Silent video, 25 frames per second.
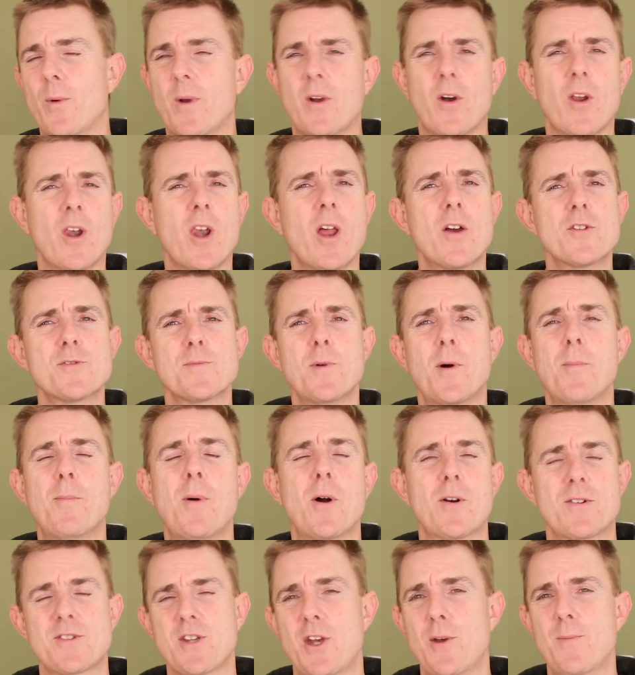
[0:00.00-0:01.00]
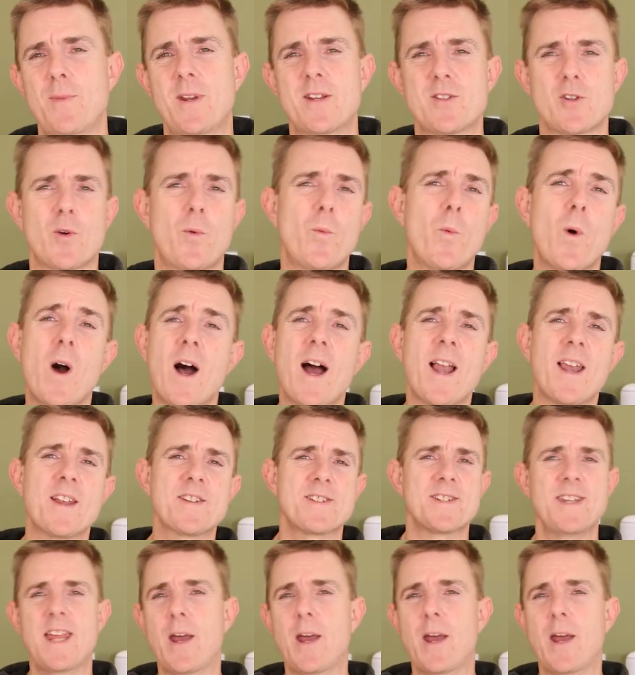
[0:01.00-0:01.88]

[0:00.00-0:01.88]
We've got loads more box openings on wireless